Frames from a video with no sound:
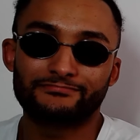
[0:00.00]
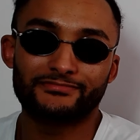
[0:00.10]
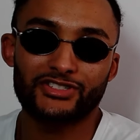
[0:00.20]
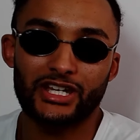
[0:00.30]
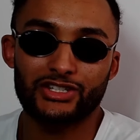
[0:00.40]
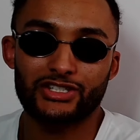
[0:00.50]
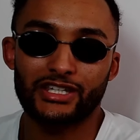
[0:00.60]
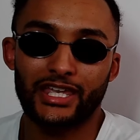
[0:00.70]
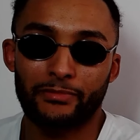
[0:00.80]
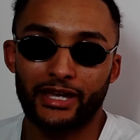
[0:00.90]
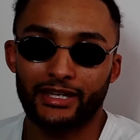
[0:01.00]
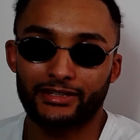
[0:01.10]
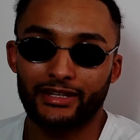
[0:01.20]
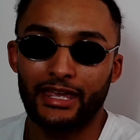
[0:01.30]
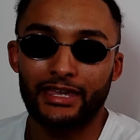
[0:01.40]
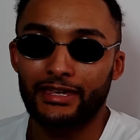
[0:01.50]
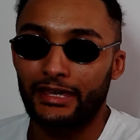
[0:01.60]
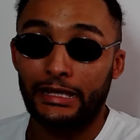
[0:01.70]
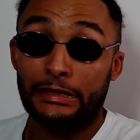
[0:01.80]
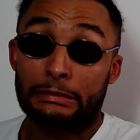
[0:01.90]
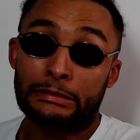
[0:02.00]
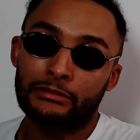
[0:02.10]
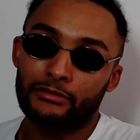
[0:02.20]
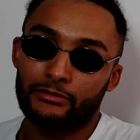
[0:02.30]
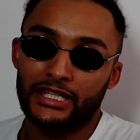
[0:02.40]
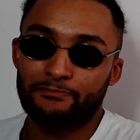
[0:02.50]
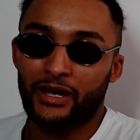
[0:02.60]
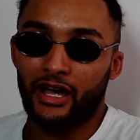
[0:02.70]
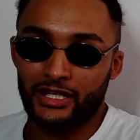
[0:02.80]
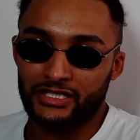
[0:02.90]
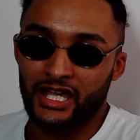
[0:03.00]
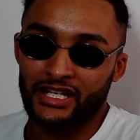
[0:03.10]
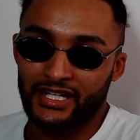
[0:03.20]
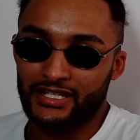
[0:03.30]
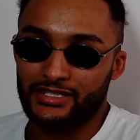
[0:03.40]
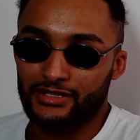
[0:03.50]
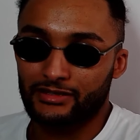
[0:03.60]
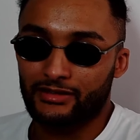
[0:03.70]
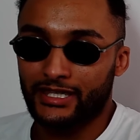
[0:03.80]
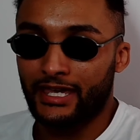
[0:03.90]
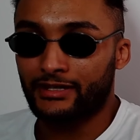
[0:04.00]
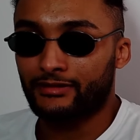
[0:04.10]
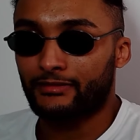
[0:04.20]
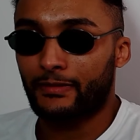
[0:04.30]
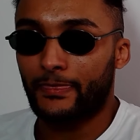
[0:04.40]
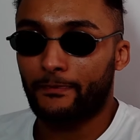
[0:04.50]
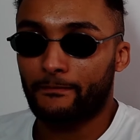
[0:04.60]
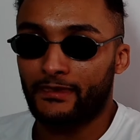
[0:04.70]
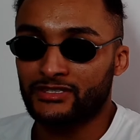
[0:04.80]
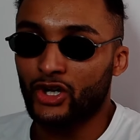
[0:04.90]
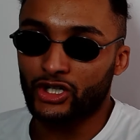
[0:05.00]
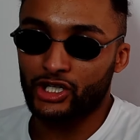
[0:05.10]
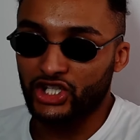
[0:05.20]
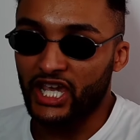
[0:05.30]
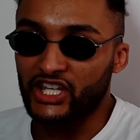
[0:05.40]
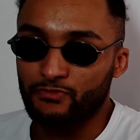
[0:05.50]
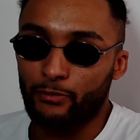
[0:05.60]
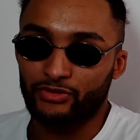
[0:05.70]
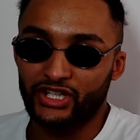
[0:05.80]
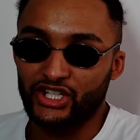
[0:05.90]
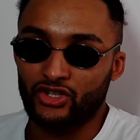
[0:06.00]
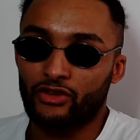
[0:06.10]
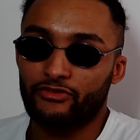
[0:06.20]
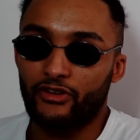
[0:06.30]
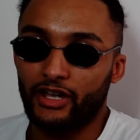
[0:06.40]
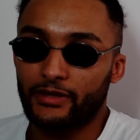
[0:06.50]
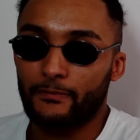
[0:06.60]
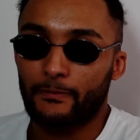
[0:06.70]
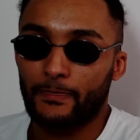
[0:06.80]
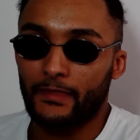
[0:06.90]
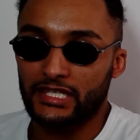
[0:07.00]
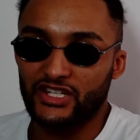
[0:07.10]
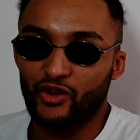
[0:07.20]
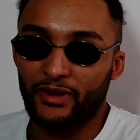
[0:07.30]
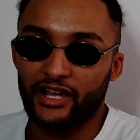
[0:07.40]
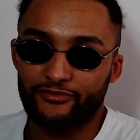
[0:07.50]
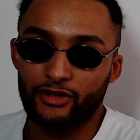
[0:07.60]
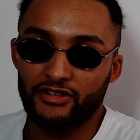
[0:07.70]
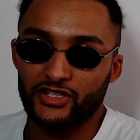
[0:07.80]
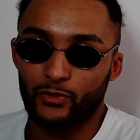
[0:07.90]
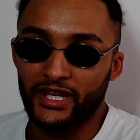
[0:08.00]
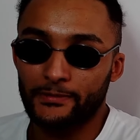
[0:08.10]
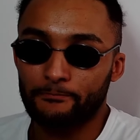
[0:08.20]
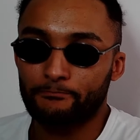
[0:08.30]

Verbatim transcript: chat shit, get banged. It's bars like this that, again, it's not going to change my prediction on the fight. I still back Fury to win,